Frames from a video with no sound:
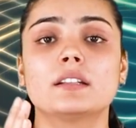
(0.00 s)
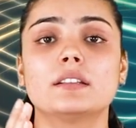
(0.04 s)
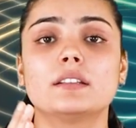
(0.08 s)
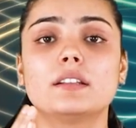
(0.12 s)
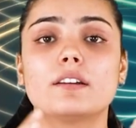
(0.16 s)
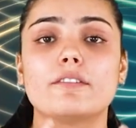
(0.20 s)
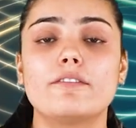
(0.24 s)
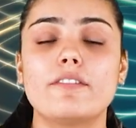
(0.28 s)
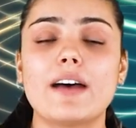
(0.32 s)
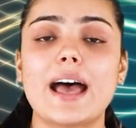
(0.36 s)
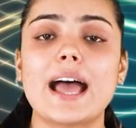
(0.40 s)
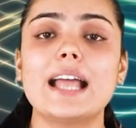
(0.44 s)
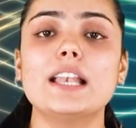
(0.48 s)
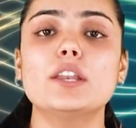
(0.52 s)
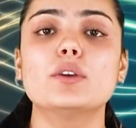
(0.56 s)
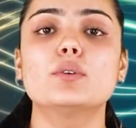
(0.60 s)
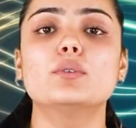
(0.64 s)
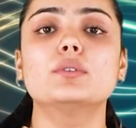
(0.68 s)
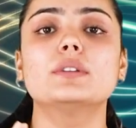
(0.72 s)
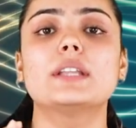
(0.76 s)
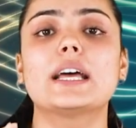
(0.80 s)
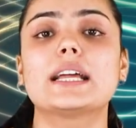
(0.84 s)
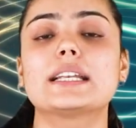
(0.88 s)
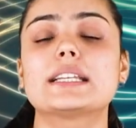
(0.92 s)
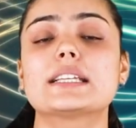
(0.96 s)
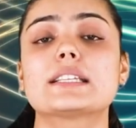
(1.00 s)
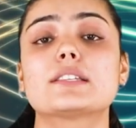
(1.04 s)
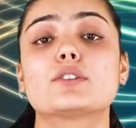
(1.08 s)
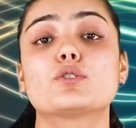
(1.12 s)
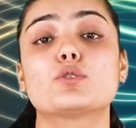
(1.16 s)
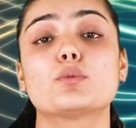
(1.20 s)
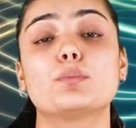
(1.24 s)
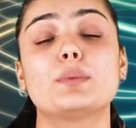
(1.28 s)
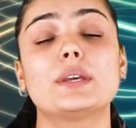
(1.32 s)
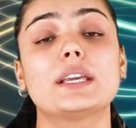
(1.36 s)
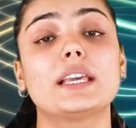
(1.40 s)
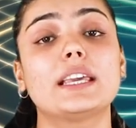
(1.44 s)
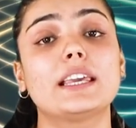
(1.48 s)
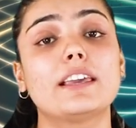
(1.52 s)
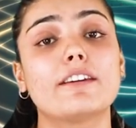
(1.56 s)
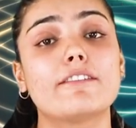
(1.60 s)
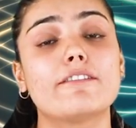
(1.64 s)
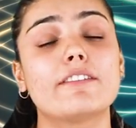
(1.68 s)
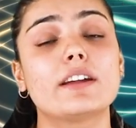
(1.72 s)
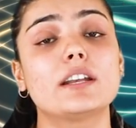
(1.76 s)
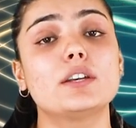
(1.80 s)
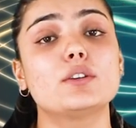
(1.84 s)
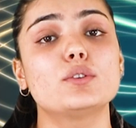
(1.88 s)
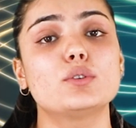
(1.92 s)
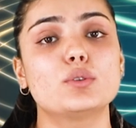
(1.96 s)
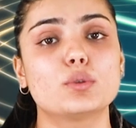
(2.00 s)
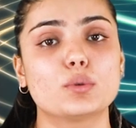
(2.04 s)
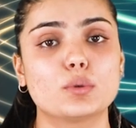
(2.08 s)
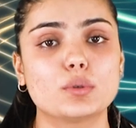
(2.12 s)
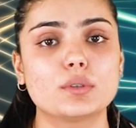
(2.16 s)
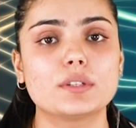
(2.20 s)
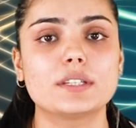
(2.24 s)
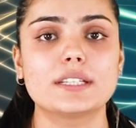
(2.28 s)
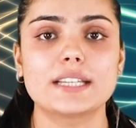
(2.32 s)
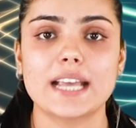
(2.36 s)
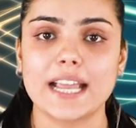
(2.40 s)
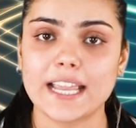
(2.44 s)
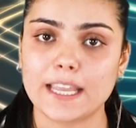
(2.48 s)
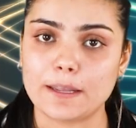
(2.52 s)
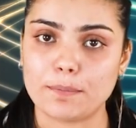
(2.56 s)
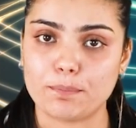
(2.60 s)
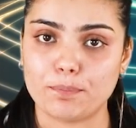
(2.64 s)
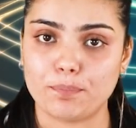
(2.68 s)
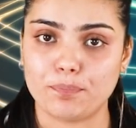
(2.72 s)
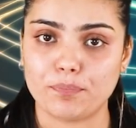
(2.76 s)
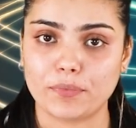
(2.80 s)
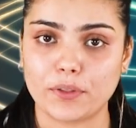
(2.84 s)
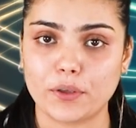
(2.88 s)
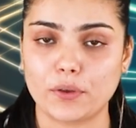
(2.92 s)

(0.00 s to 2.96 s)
the value that is to be given to time.